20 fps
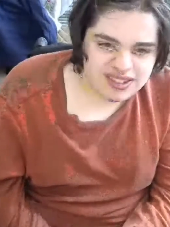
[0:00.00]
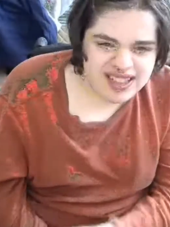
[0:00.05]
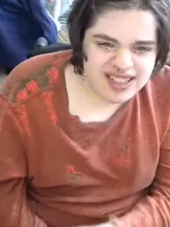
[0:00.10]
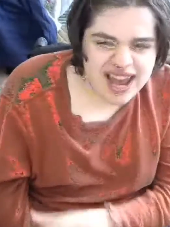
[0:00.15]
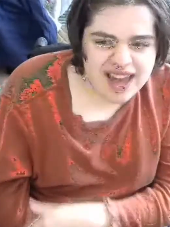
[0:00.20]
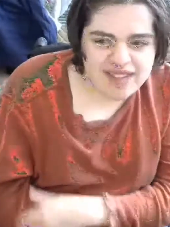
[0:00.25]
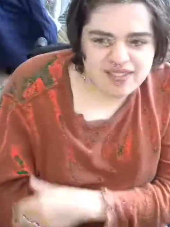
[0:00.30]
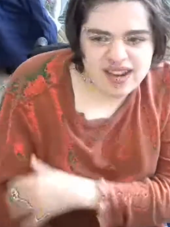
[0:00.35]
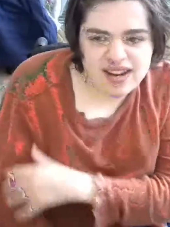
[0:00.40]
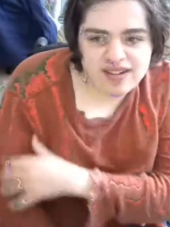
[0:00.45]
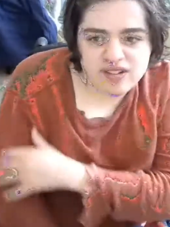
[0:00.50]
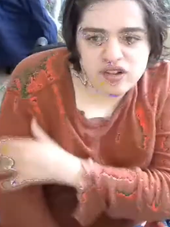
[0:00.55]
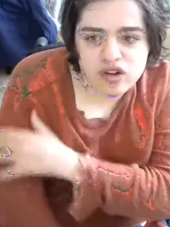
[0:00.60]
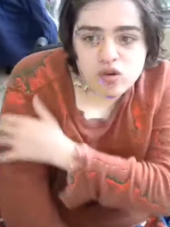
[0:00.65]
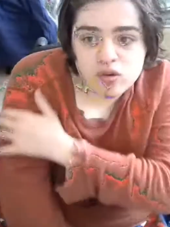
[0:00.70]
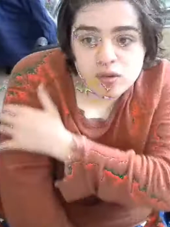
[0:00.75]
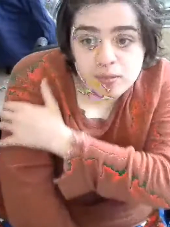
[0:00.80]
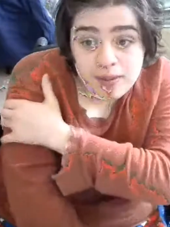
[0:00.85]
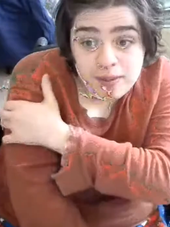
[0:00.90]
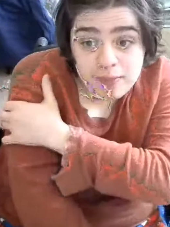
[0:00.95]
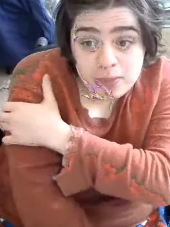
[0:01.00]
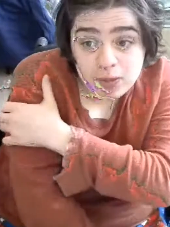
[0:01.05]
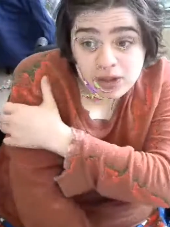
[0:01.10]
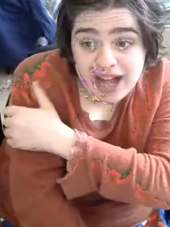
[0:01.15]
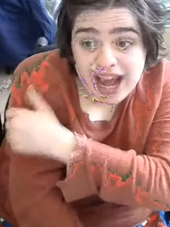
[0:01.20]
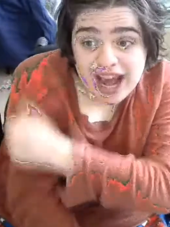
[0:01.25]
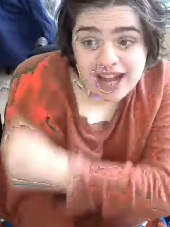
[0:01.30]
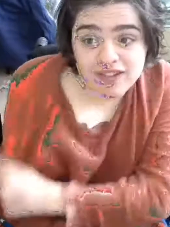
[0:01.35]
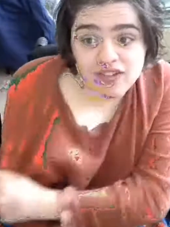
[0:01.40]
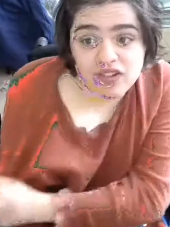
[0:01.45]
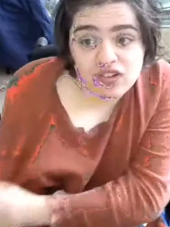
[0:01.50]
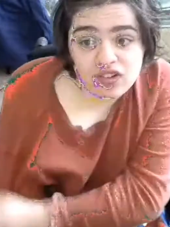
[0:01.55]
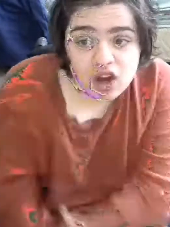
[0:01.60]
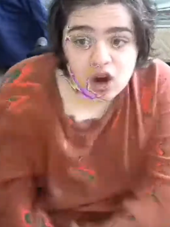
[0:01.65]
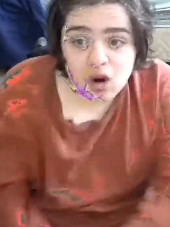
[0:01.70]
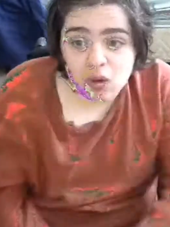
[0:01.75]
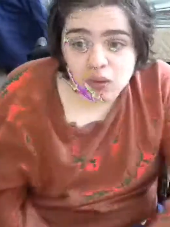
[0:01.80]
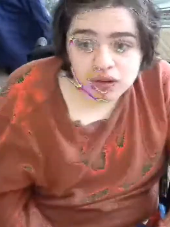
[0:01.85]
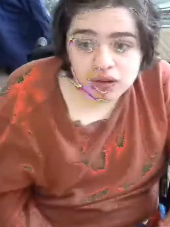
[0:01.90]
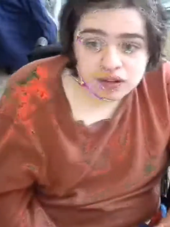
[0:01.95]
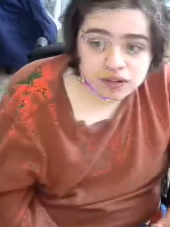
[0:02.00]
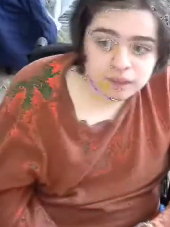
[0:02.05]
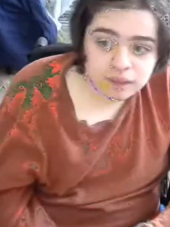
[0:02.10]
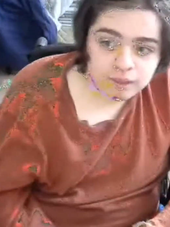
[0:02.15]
Yes, I do remember that, so...